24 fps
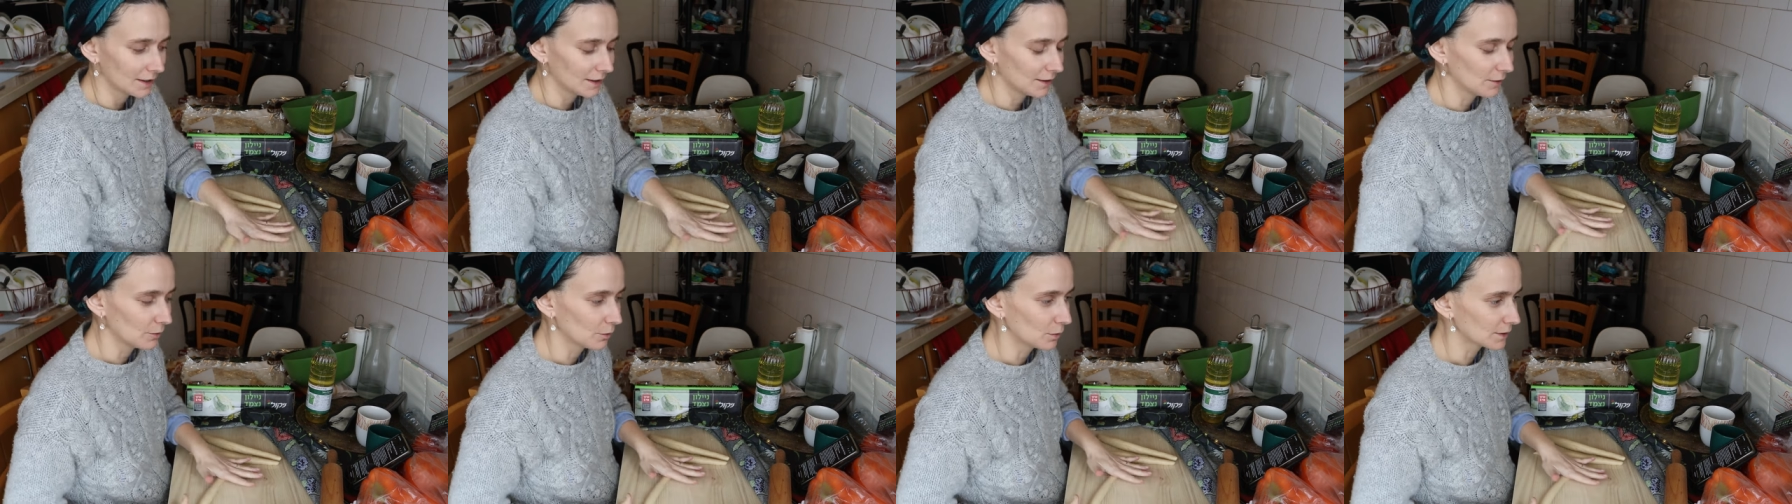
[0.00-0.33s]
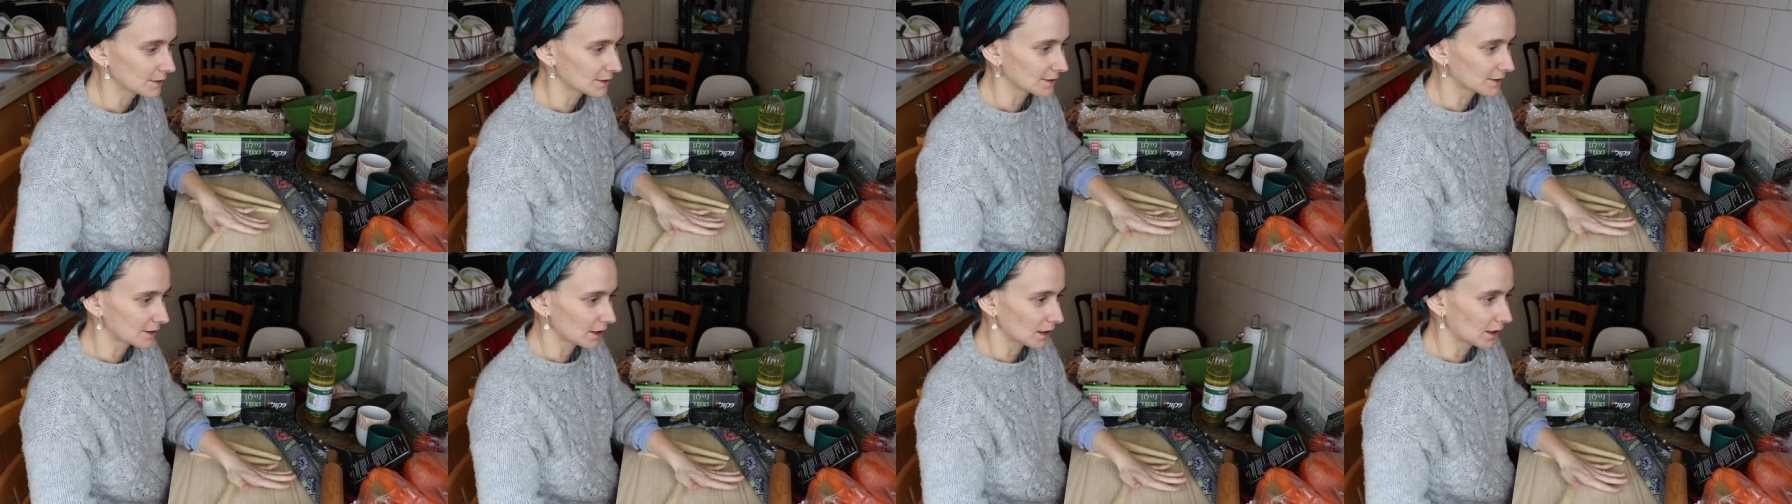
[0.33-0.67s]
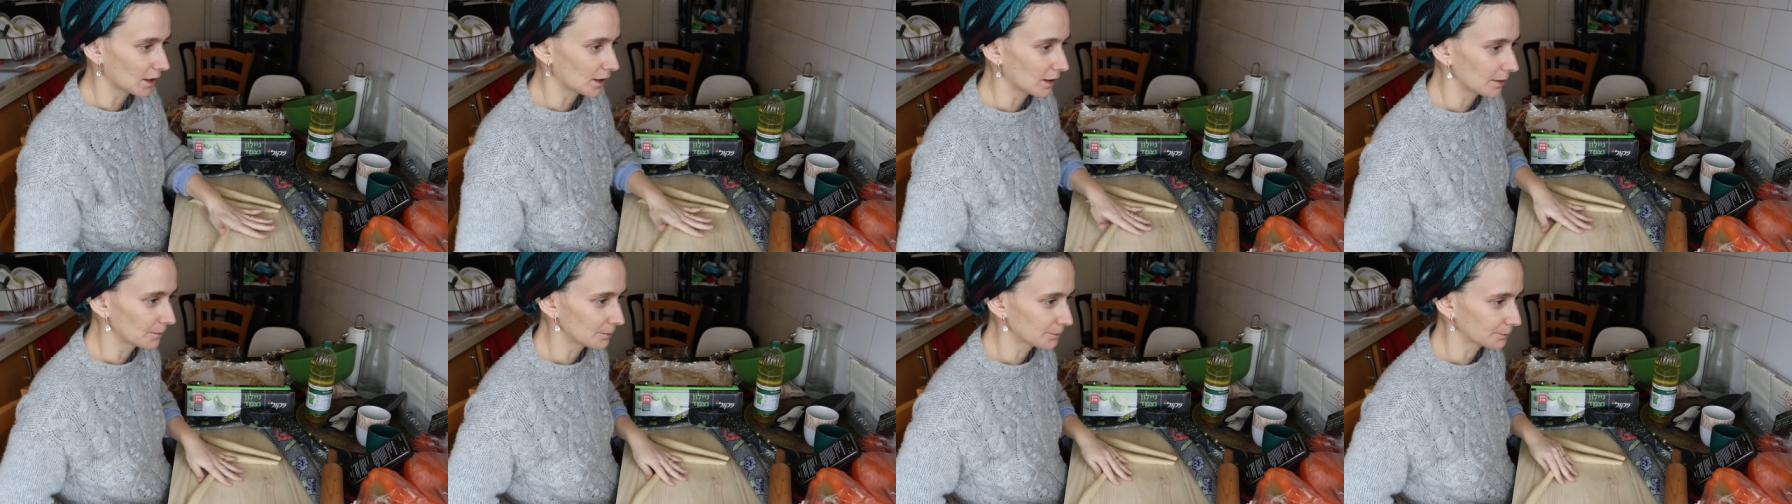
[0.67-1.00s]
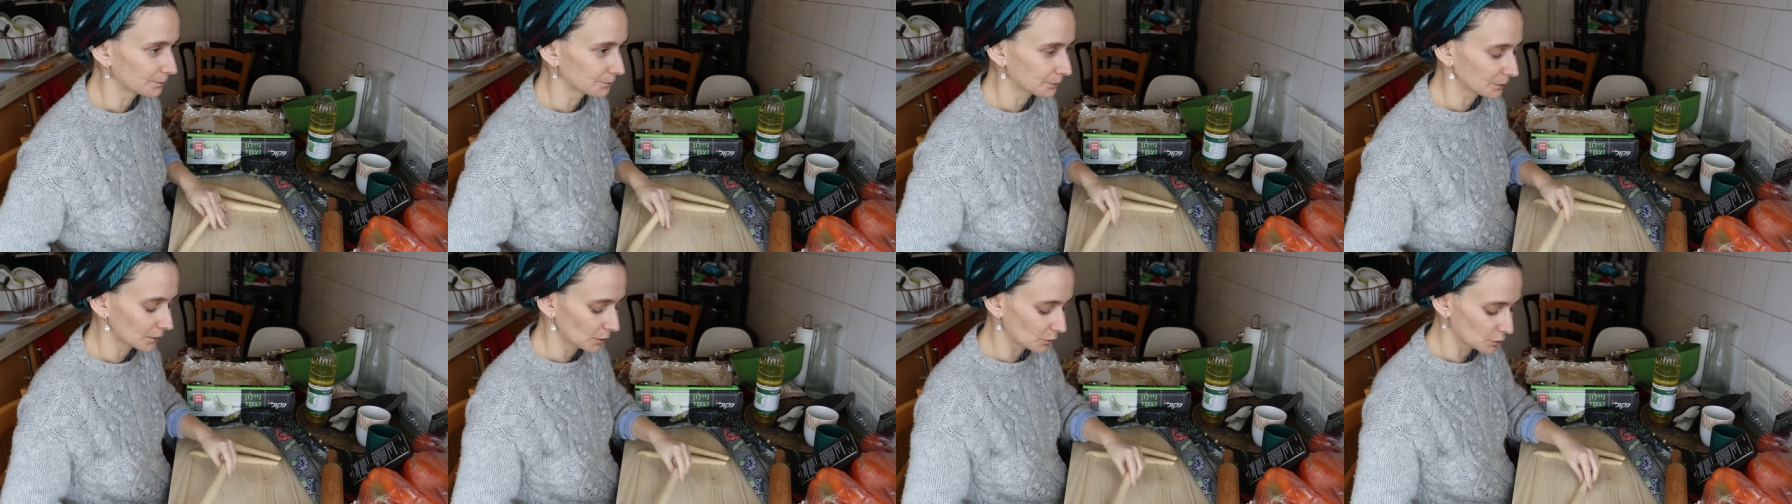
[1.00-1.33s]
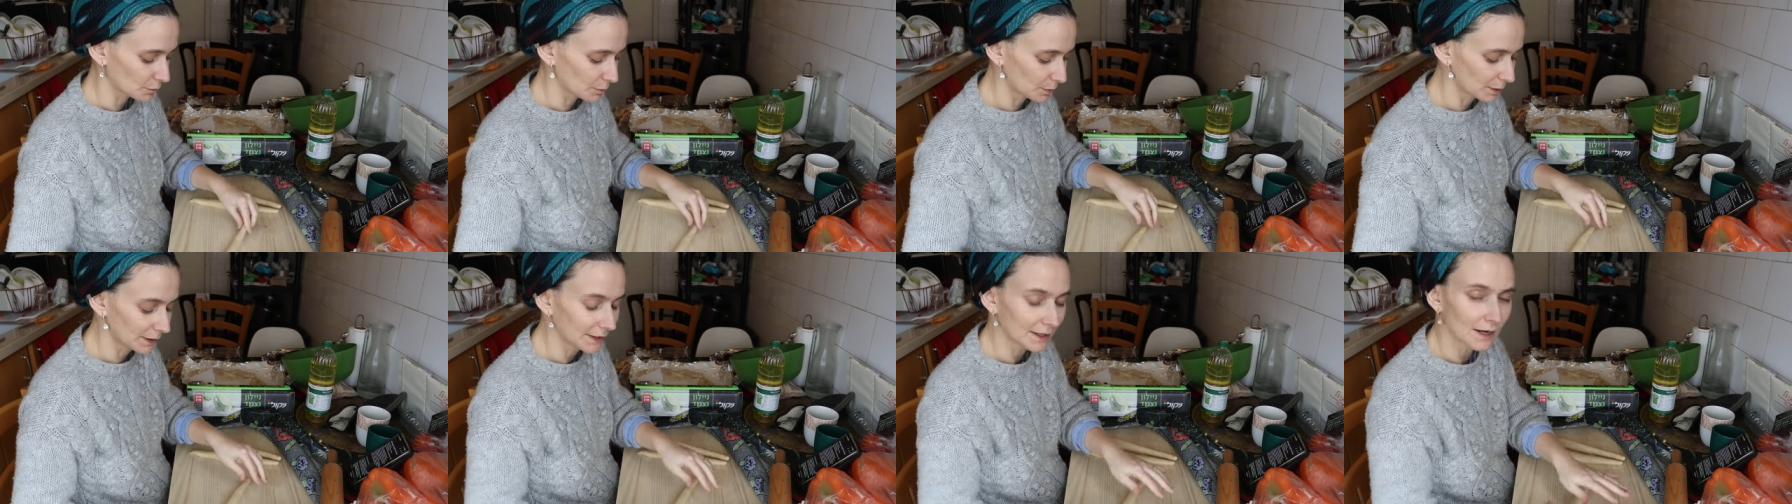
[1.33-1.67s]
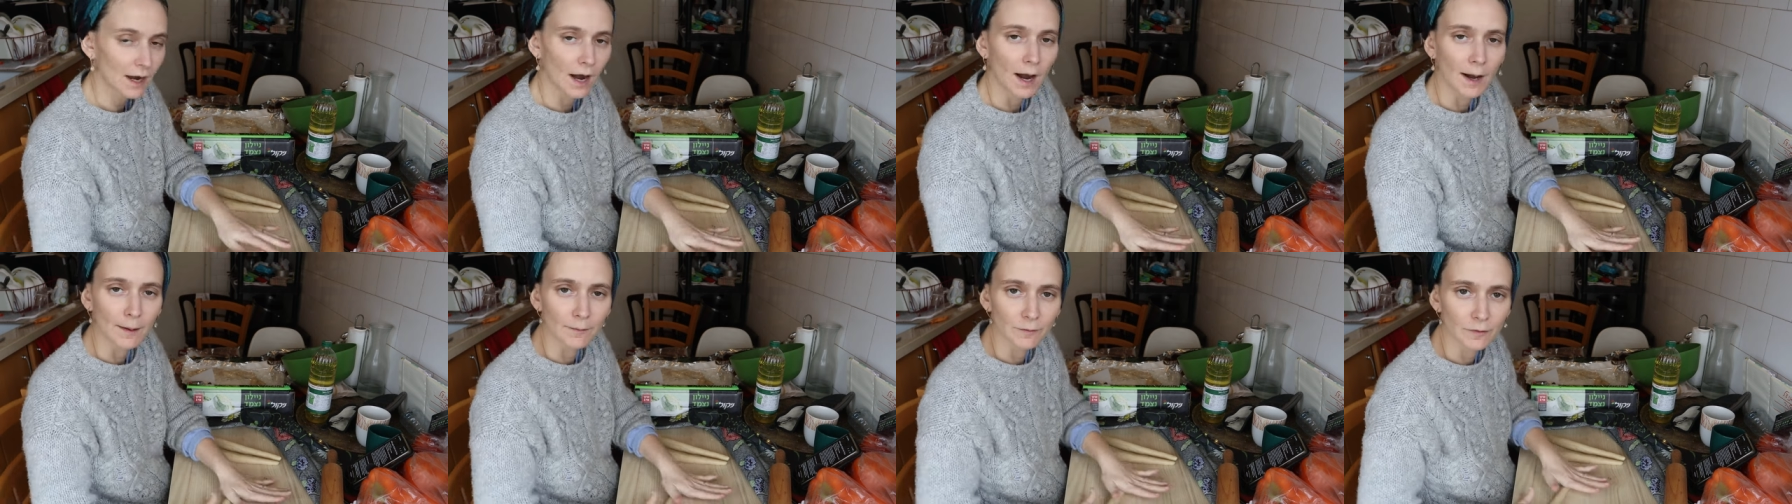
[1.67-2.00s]
it was um, it was pretty
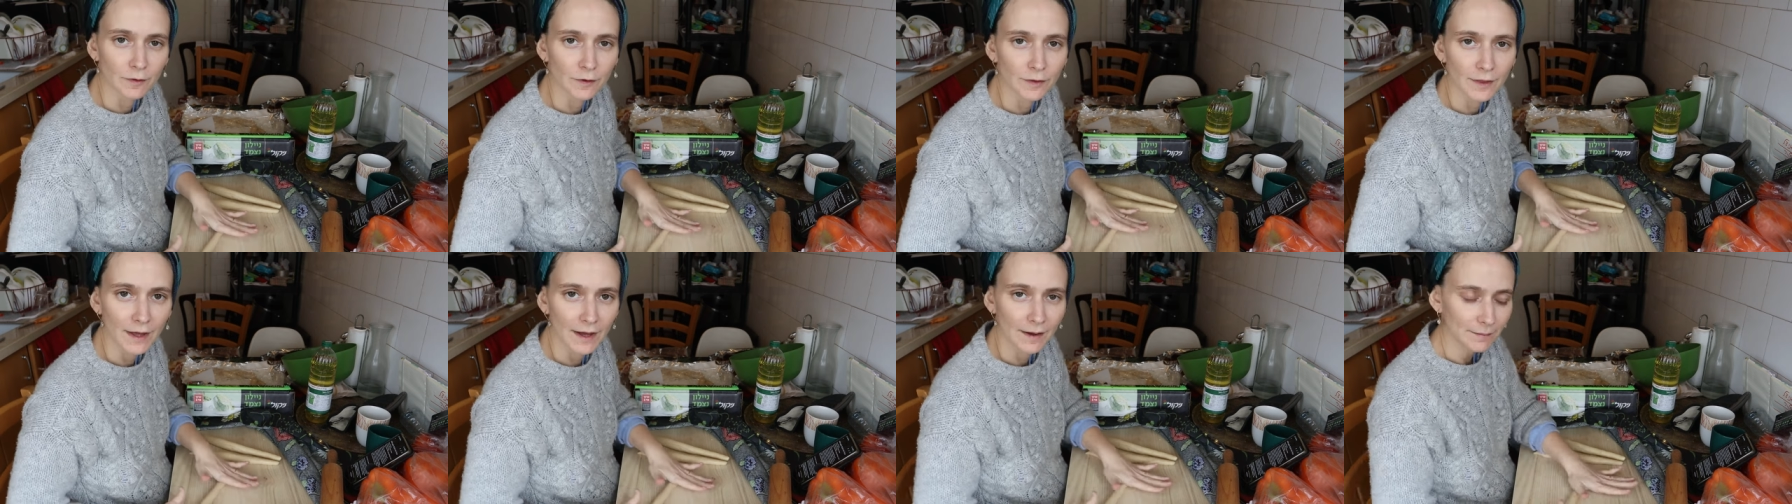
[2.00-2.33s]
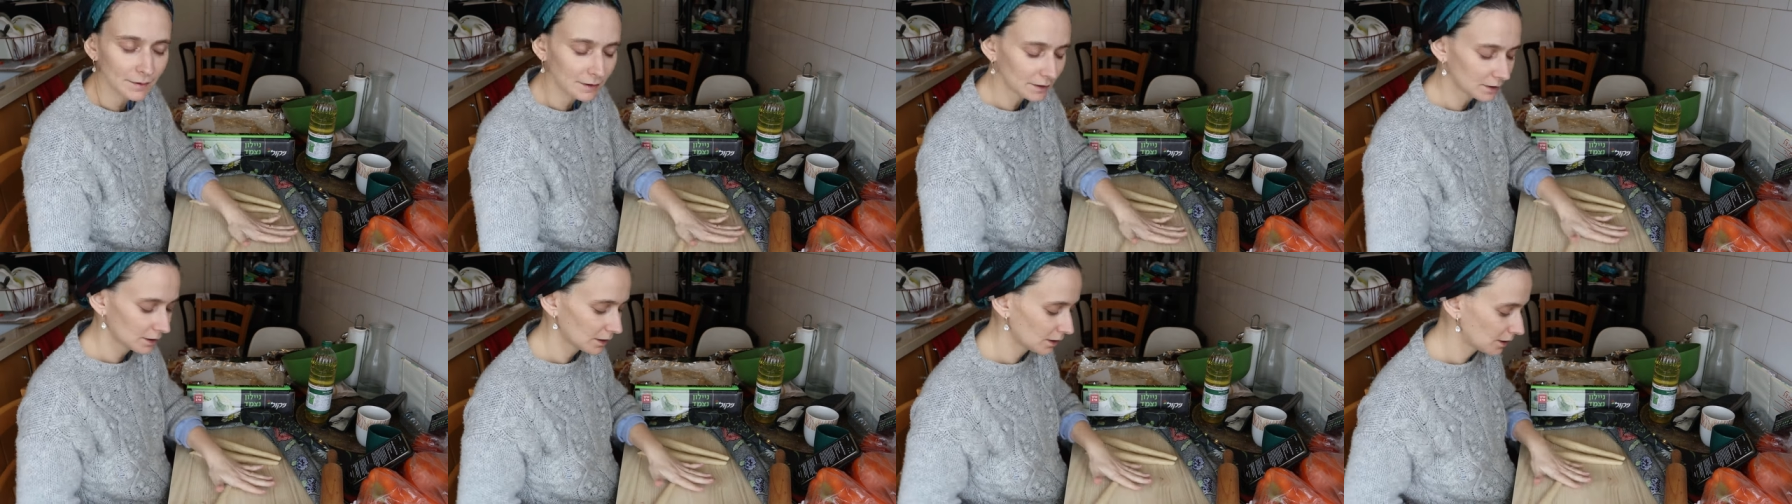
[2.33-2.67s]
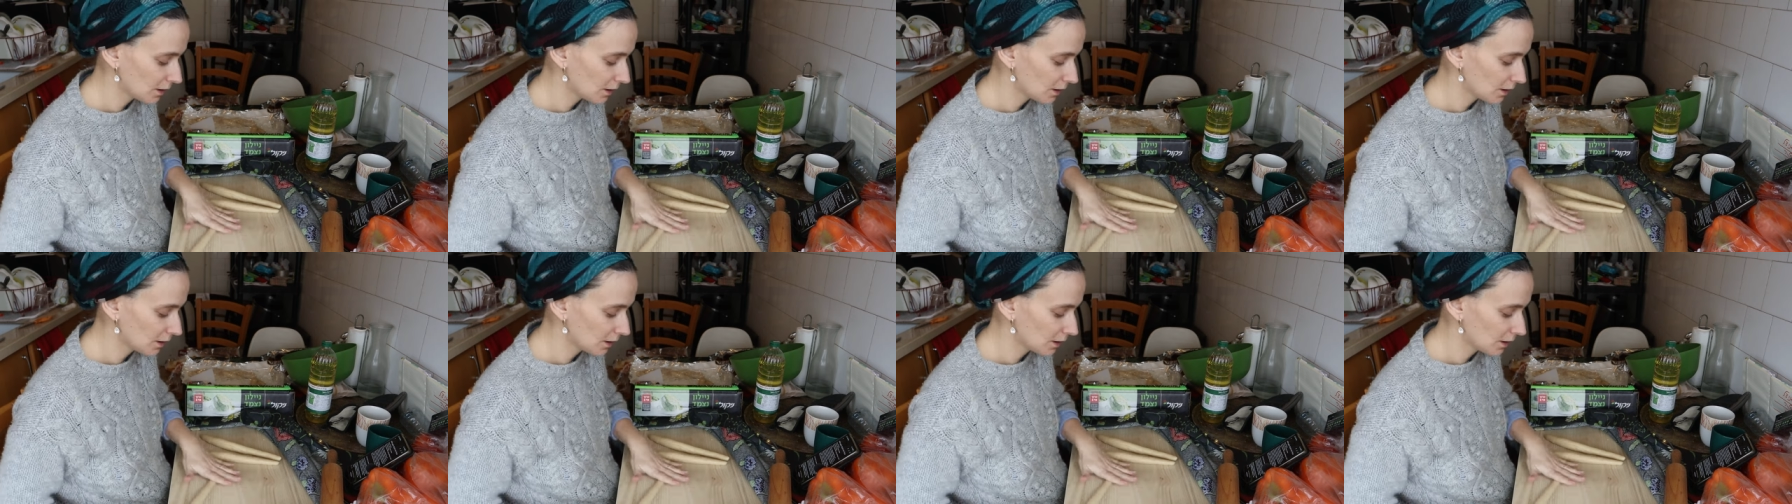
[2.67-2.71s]
calm for them.